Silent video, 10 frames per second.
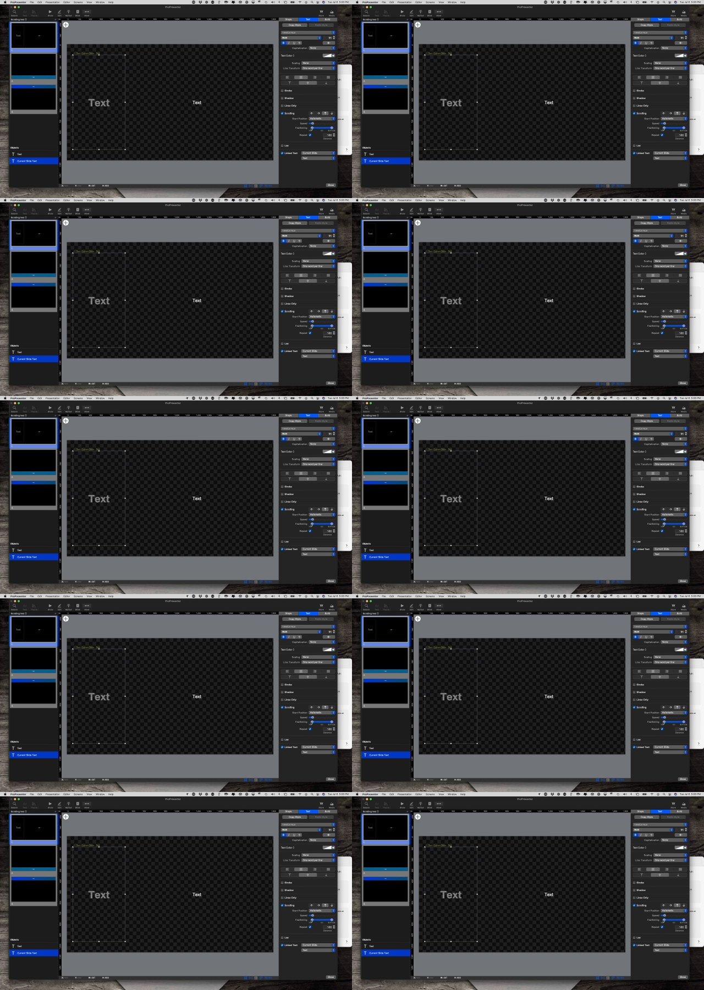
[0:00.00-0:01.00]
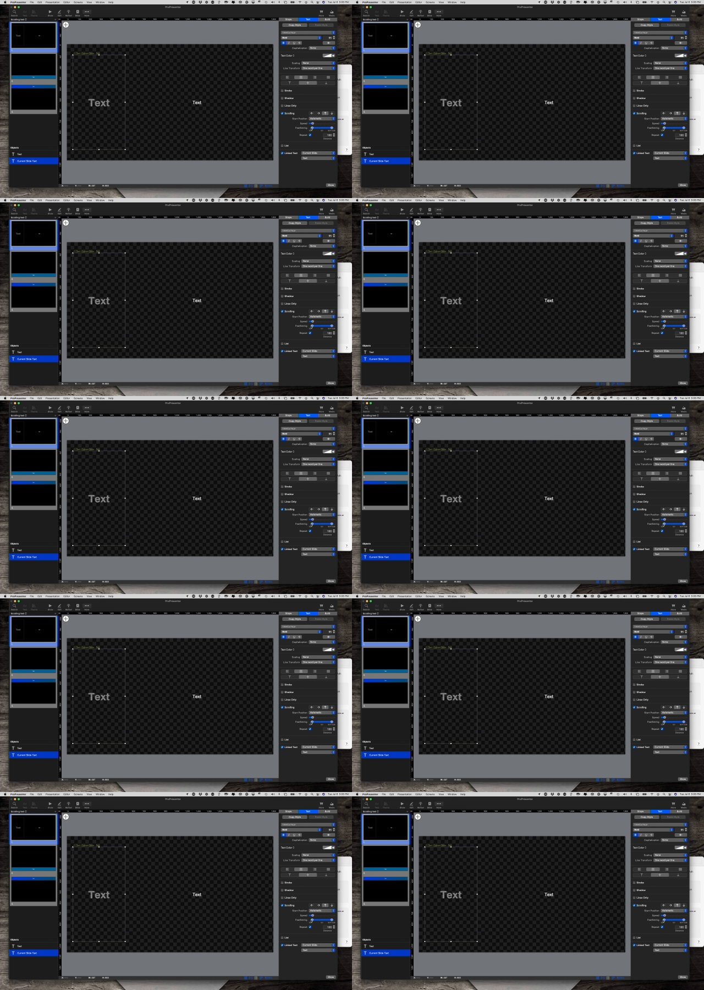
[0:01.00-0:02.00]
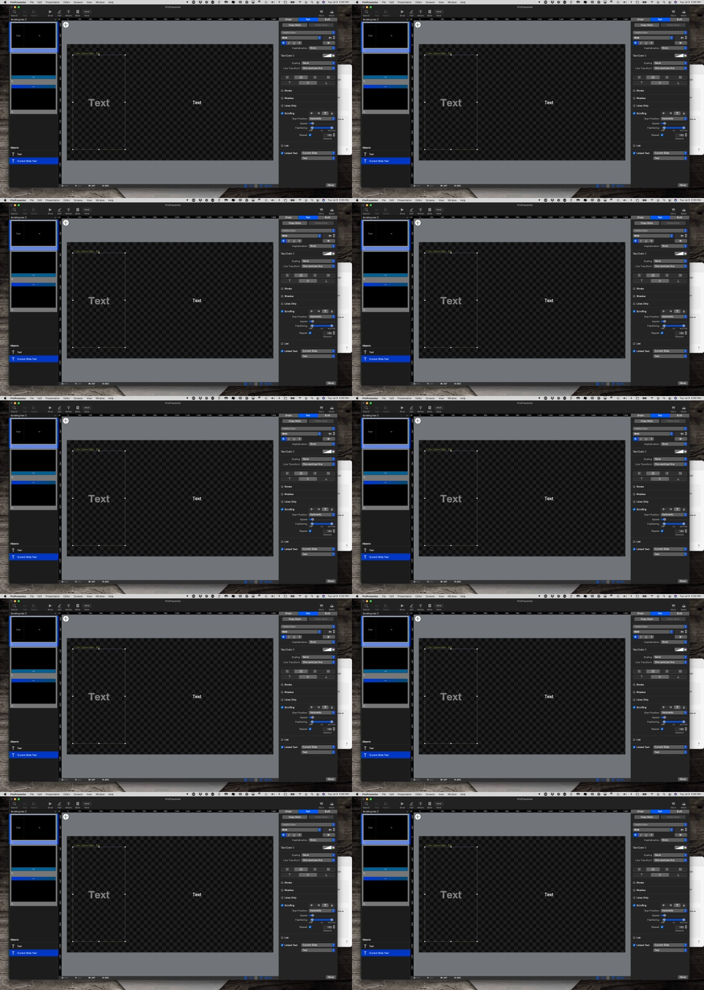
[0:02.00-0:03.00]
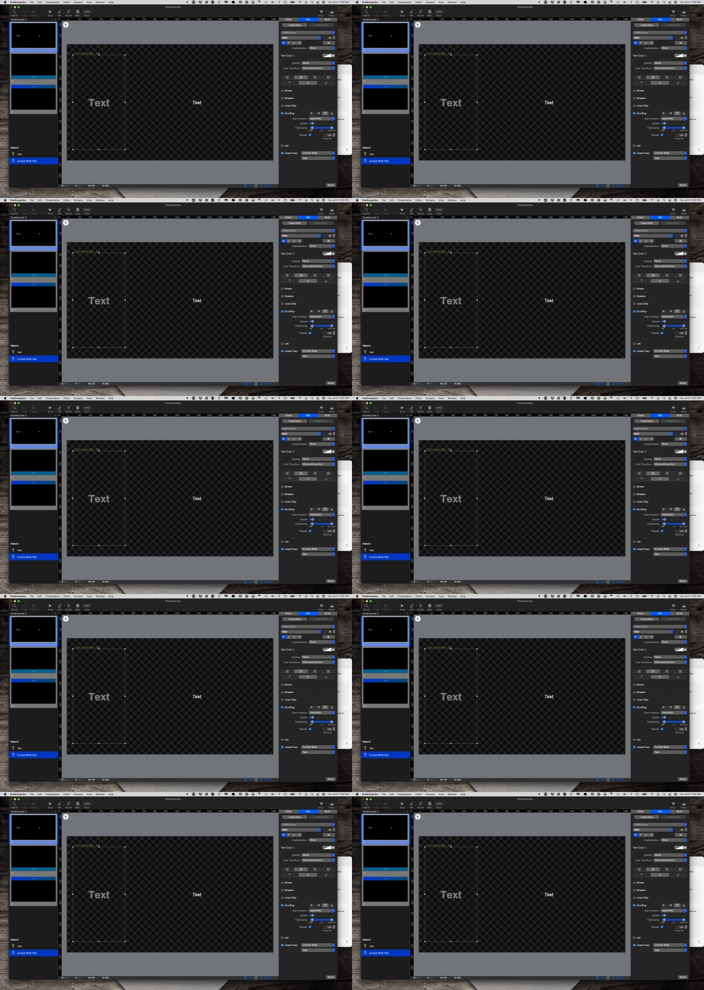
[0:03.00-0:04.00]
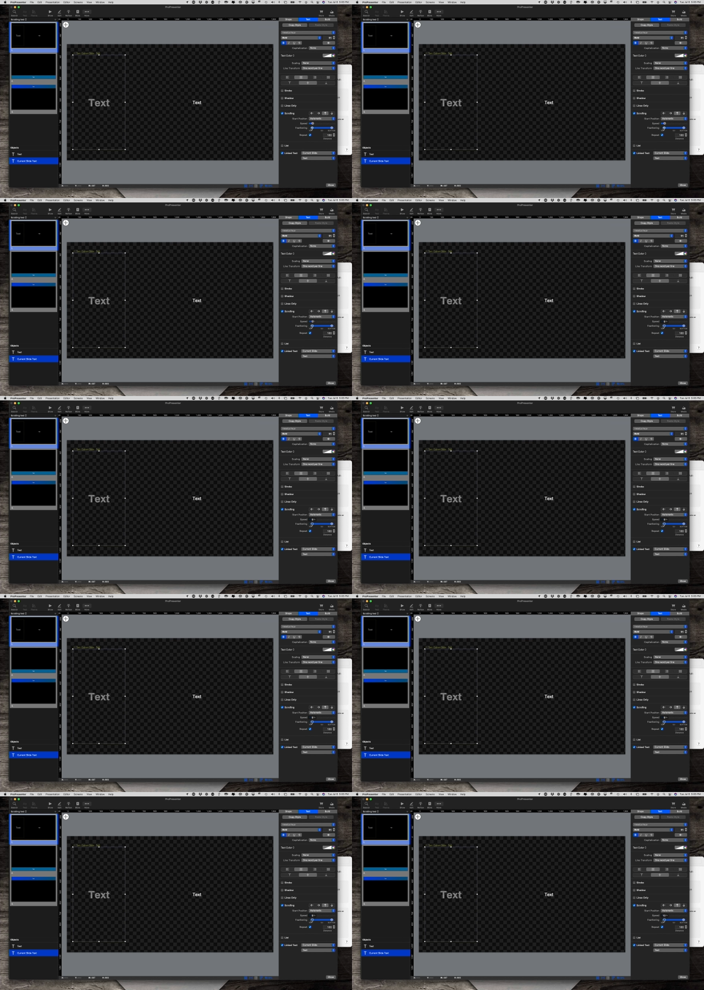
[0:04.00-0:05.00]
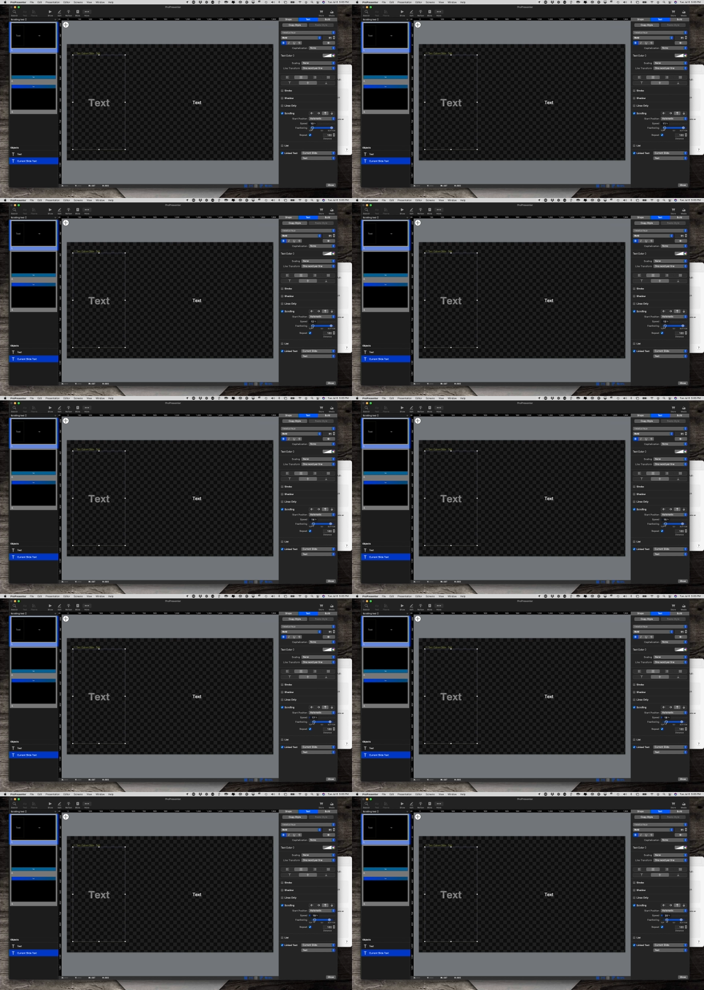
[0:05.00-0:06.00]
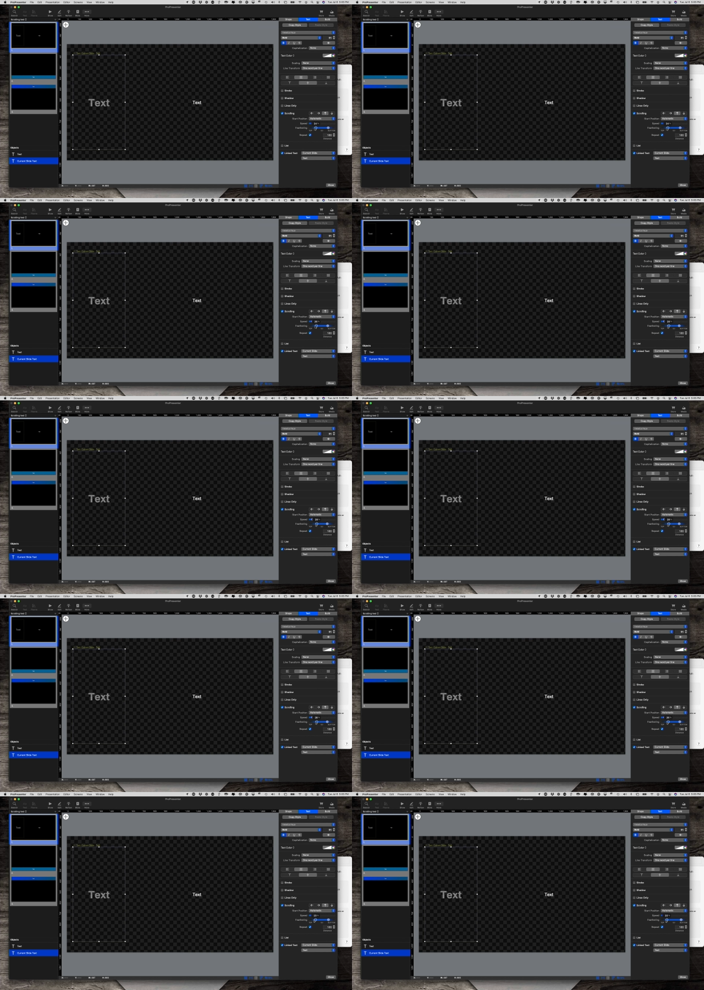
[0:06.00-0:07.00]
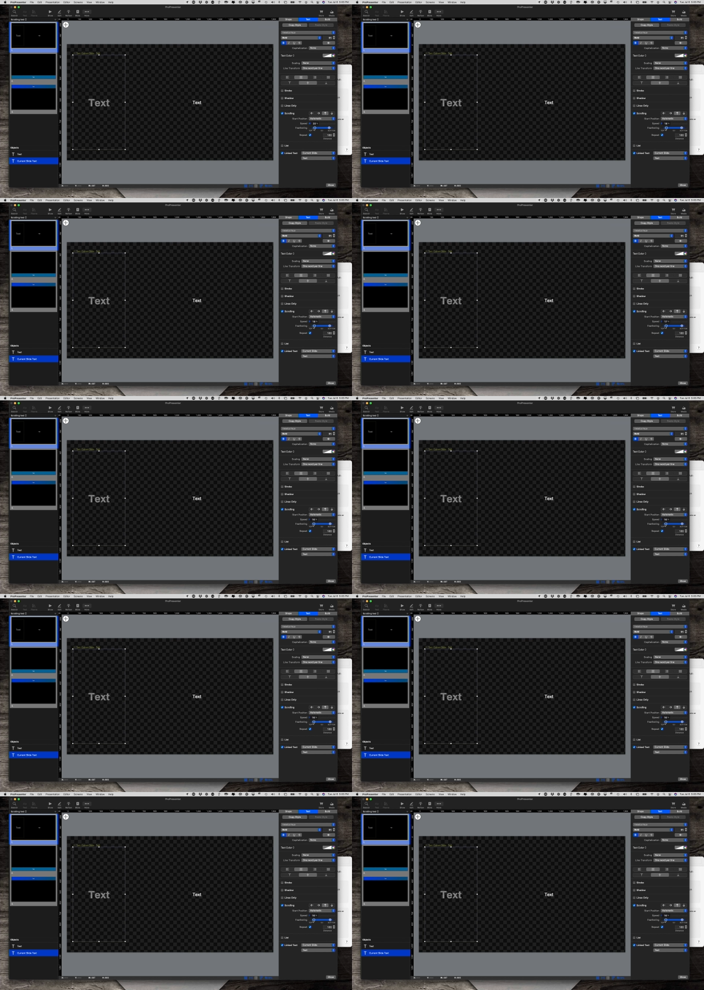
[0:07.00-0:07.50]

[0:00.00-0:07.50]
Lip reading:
Nobody's mouth can be seen.